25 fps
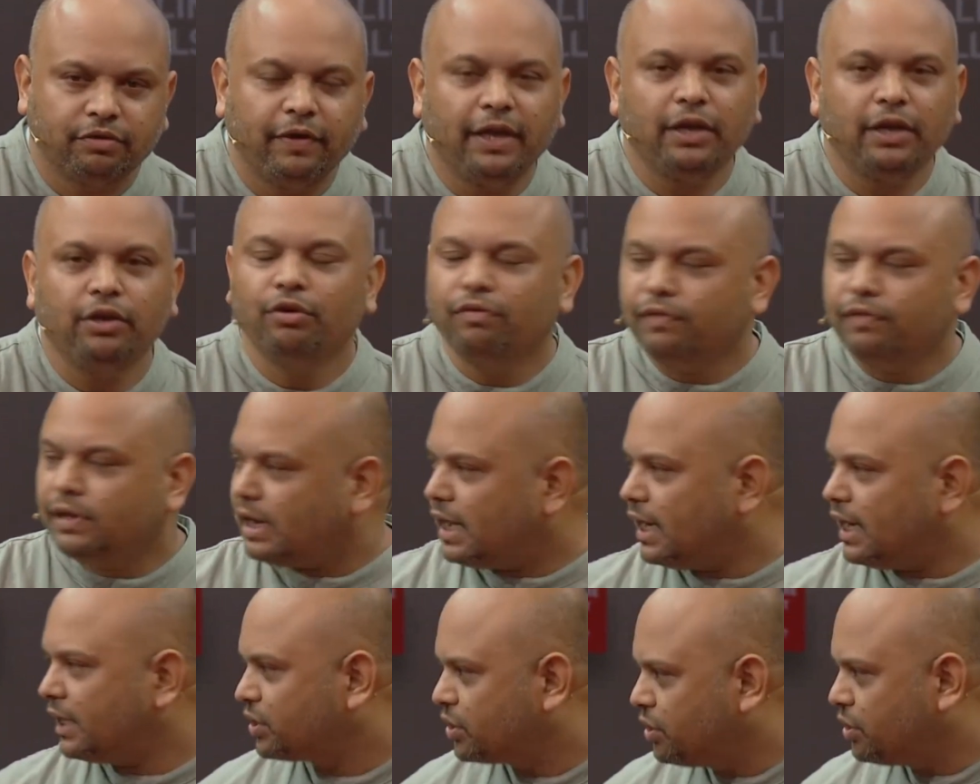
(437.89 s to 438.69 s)
When you will
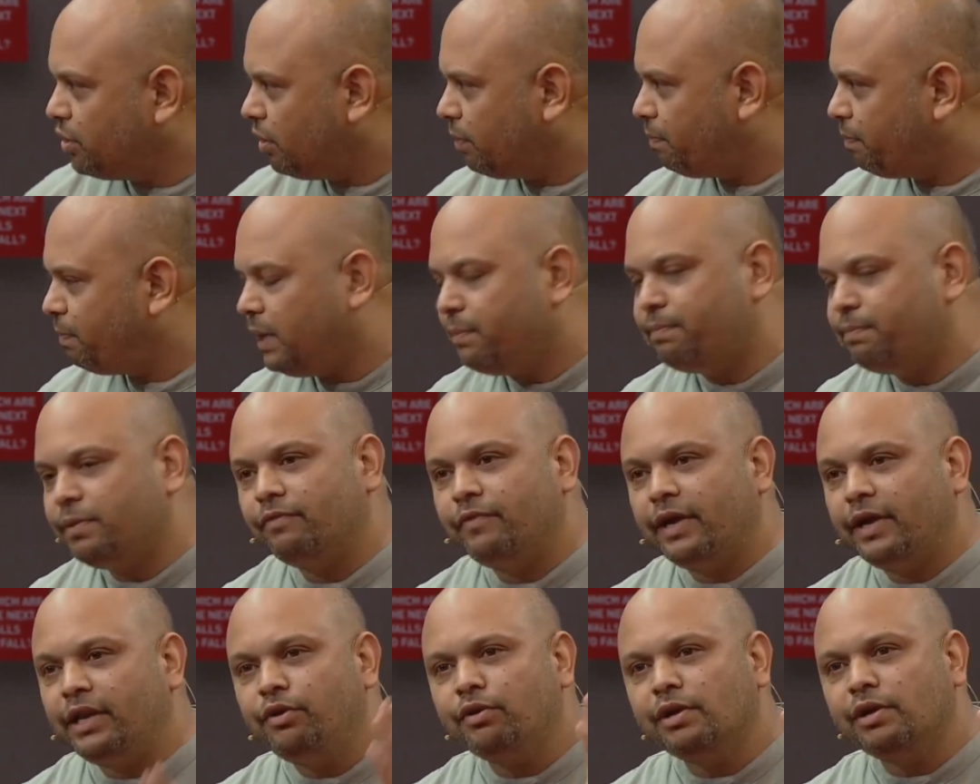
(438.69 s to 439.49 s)
ask your people,
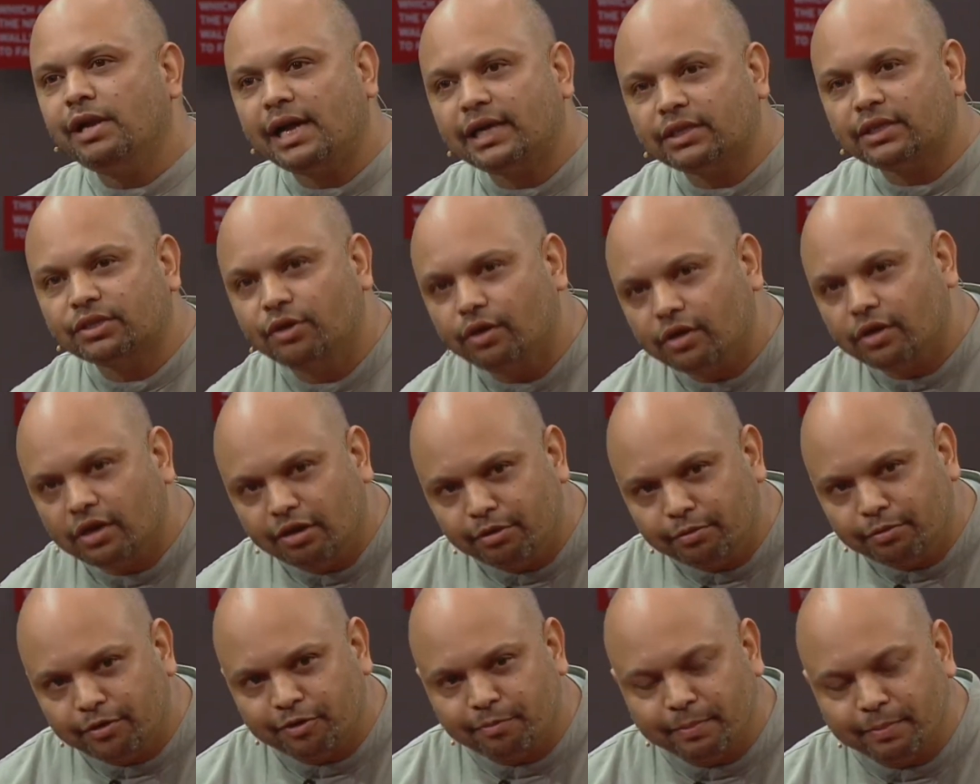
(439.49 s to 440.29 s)
when you will ask your
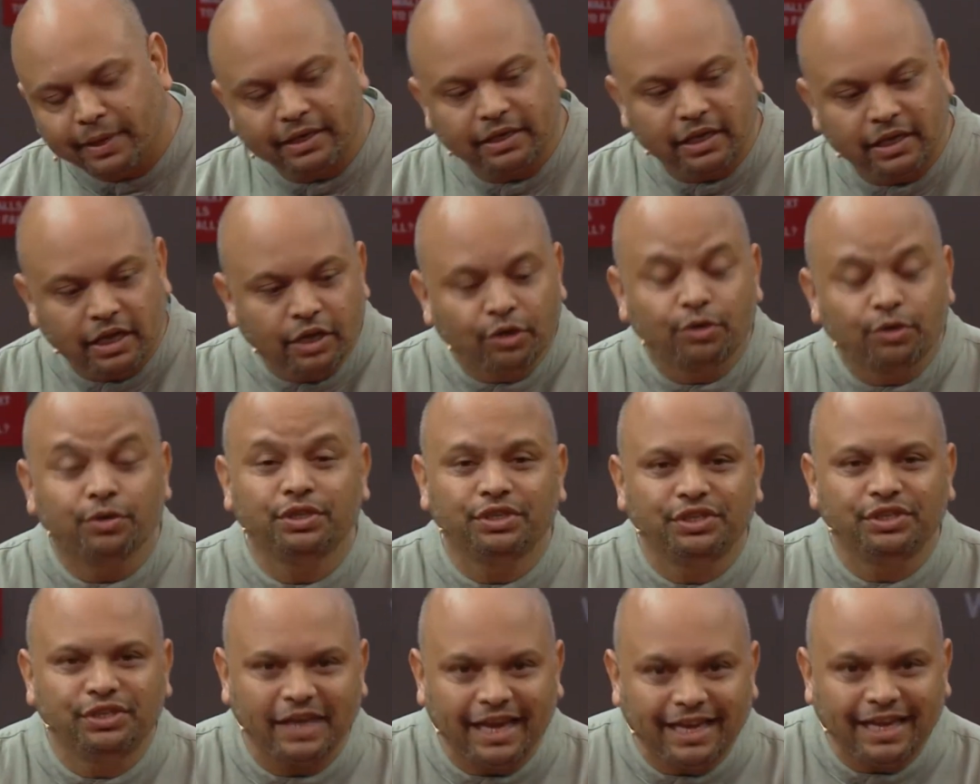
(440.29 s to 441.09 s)
government to
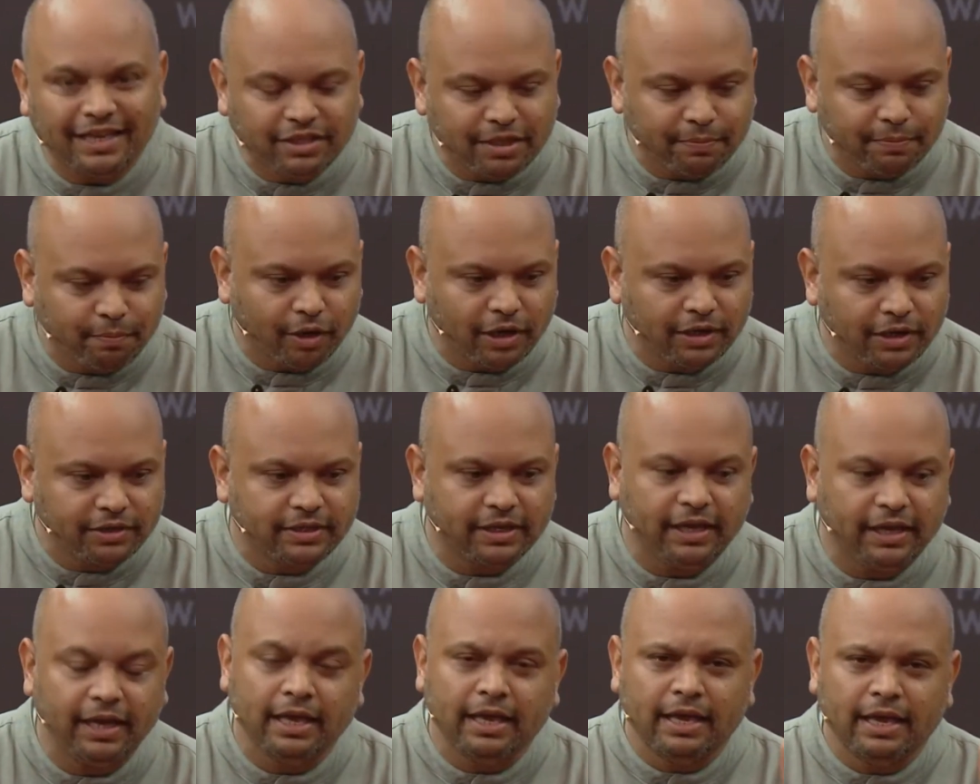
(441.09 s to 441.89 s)
change the
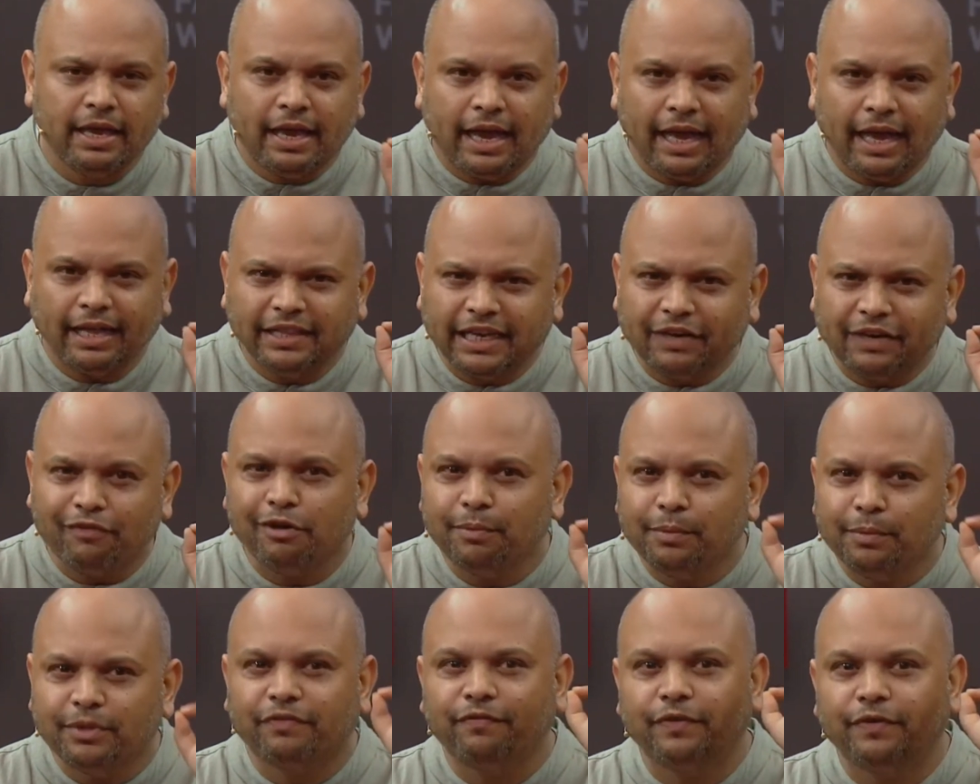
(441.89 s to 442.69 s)
policy, and that will
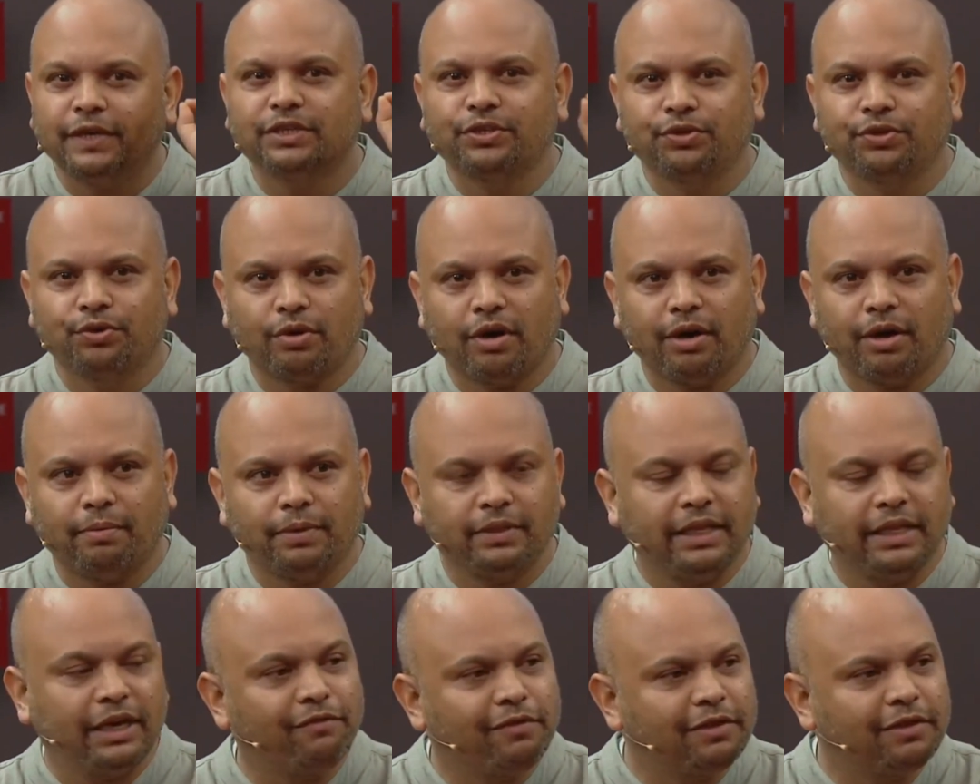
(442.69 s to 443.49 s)
be the first
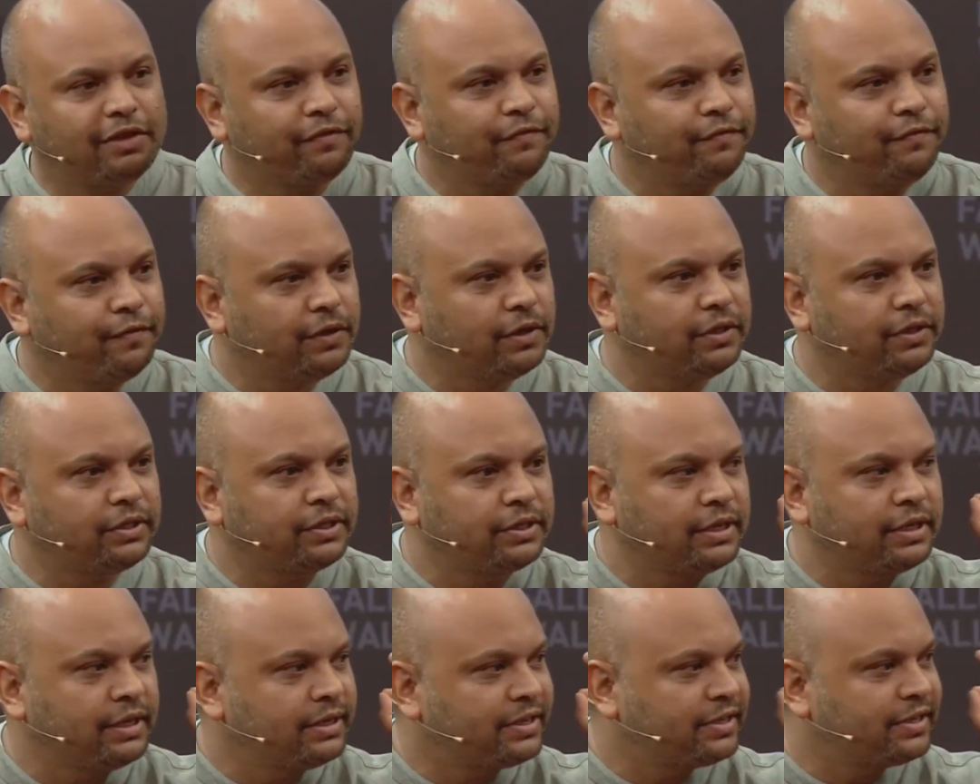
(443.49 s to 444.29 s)
drop. That will be the
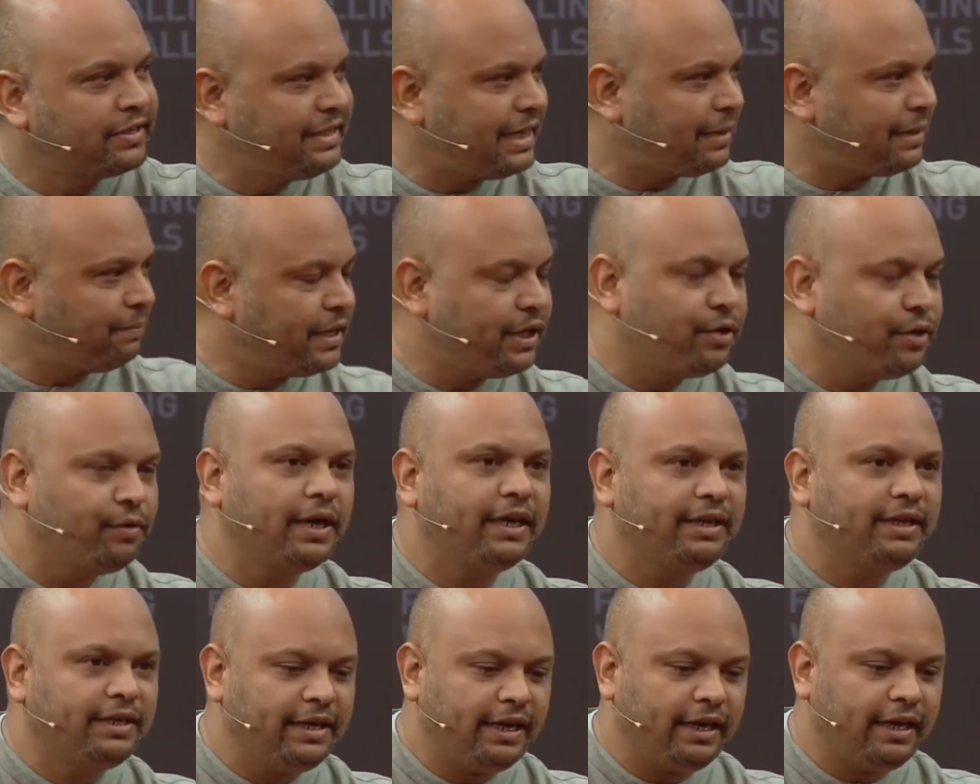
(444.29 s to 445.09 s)
first step that you
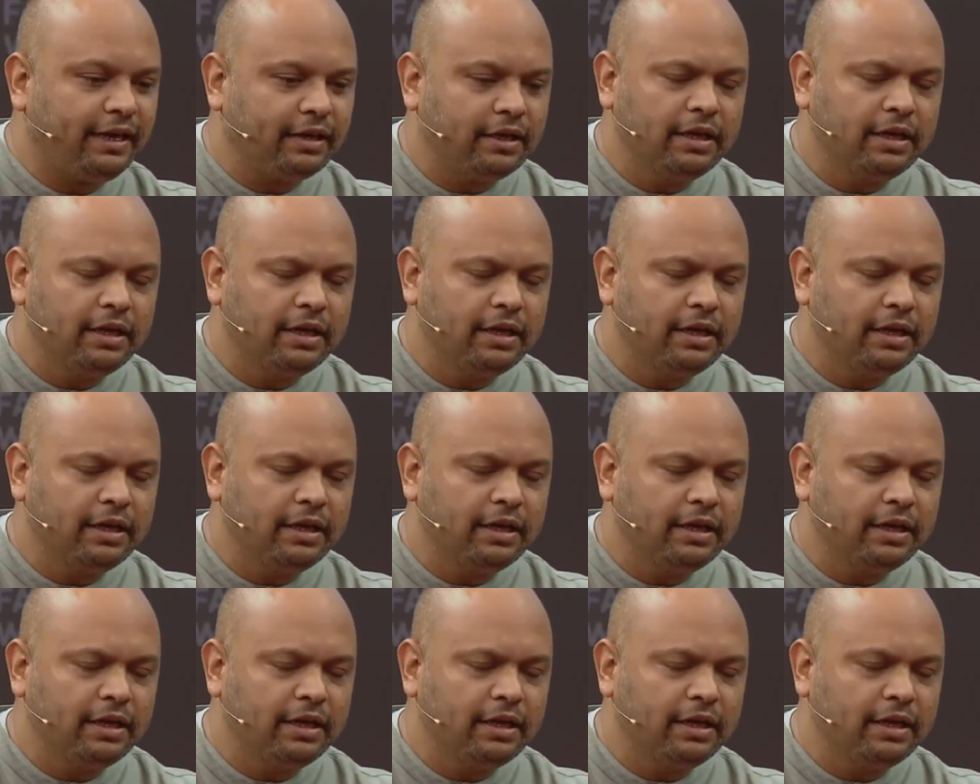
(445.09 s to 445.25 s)
can take.